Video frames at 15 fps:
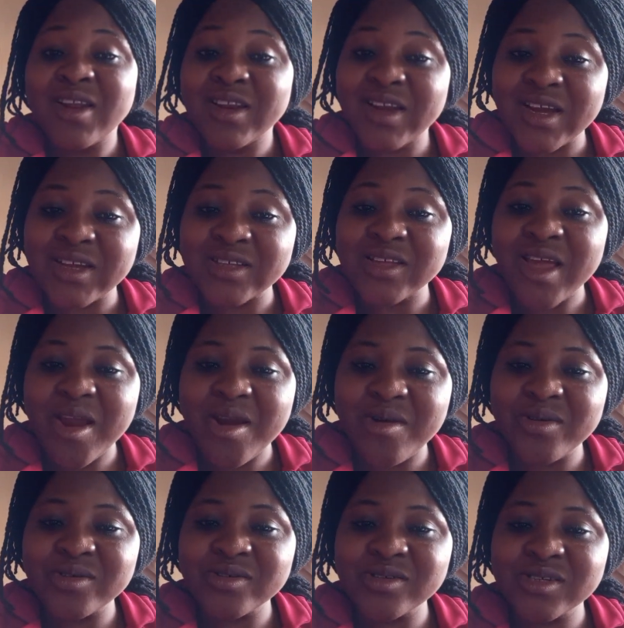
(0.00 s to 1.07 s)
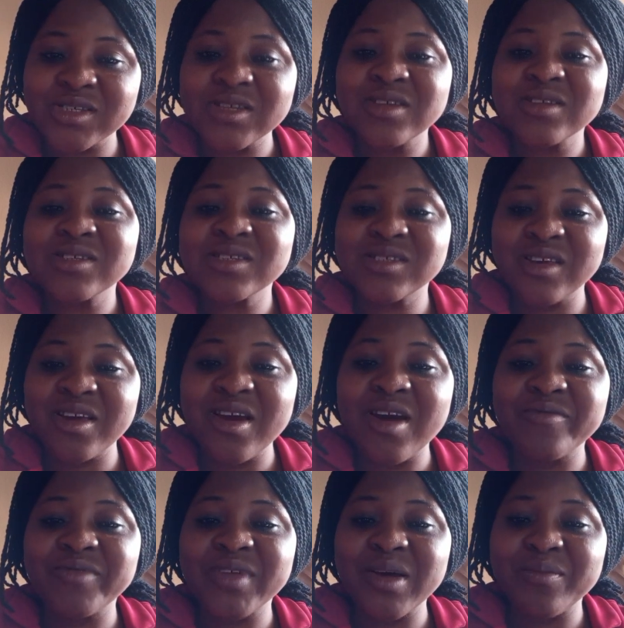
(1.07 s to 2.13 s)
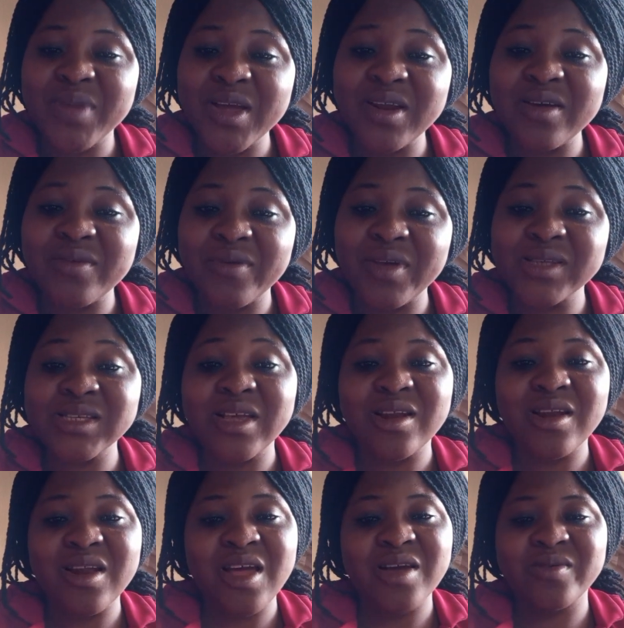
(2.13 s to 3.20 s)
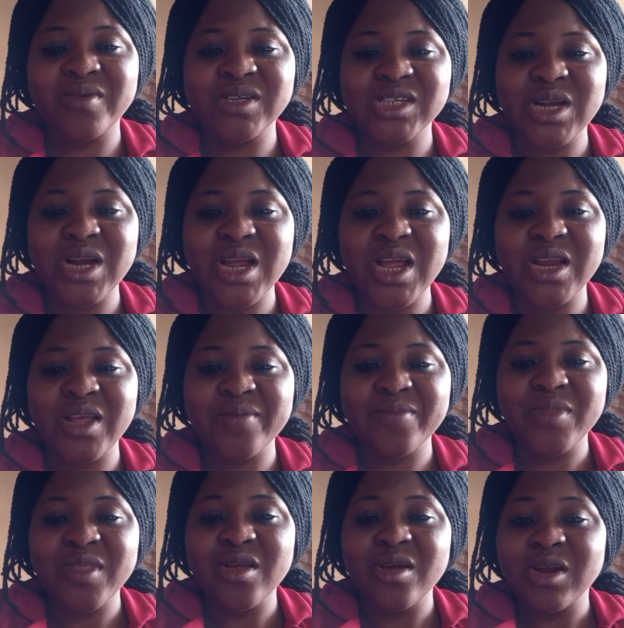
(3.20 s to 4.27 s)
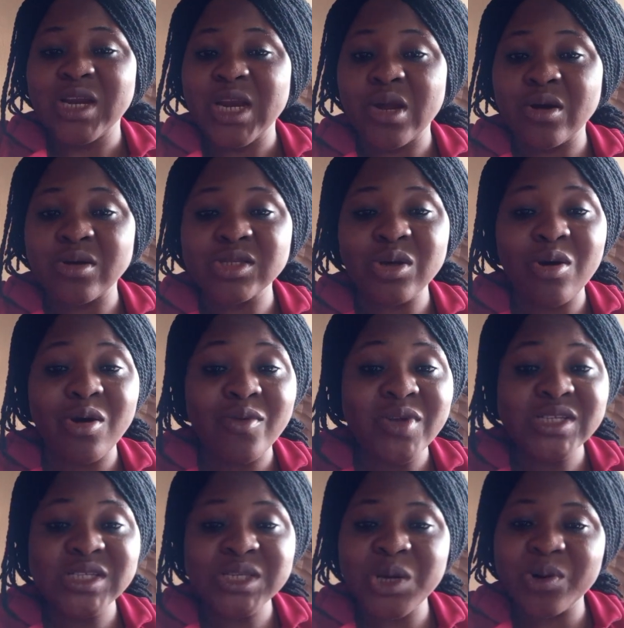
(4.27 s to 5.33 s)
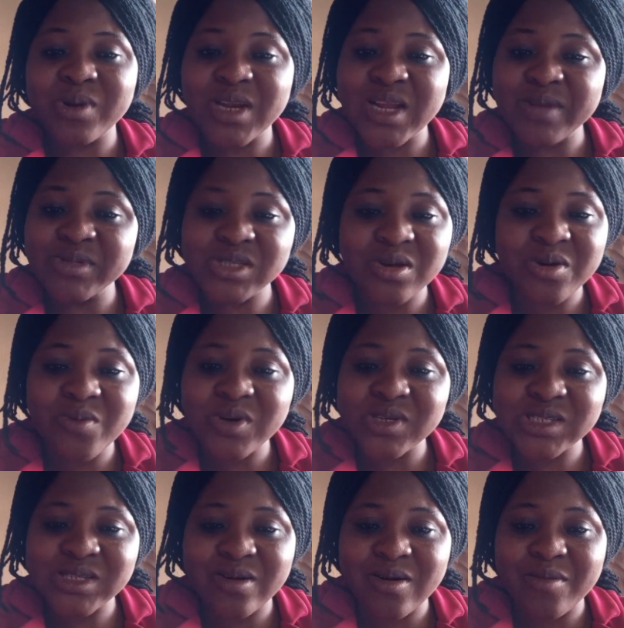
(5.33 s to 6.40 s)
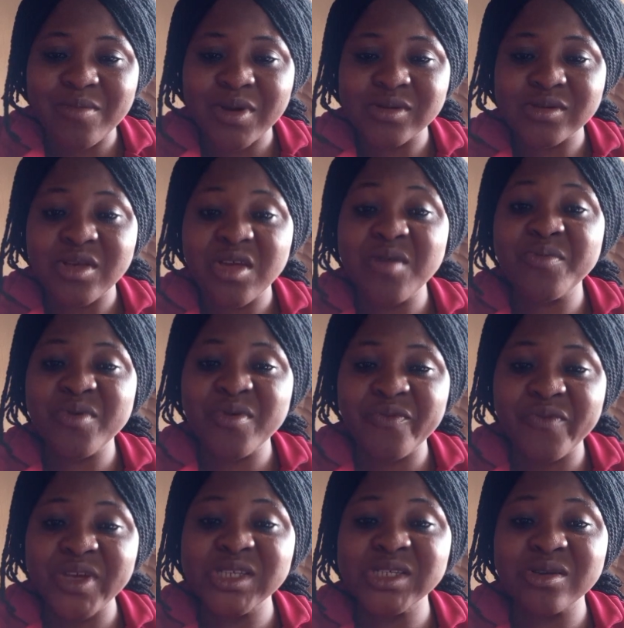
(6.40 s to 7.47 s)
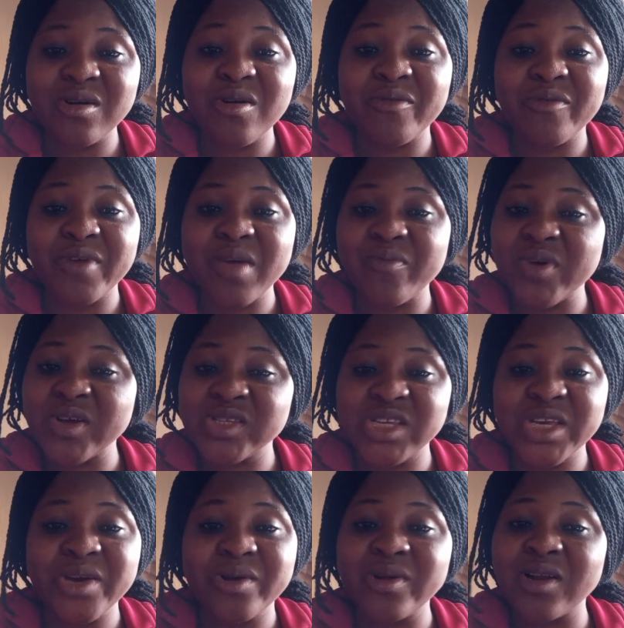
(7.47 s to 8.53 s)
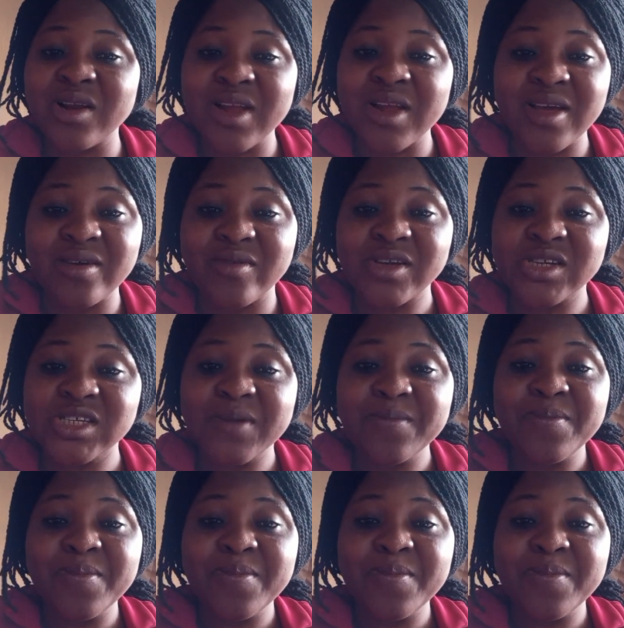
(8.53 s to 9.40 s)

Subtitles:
that errors still have their benefits in language learning. Don't always condemn someone's grammar. A professor of a particular language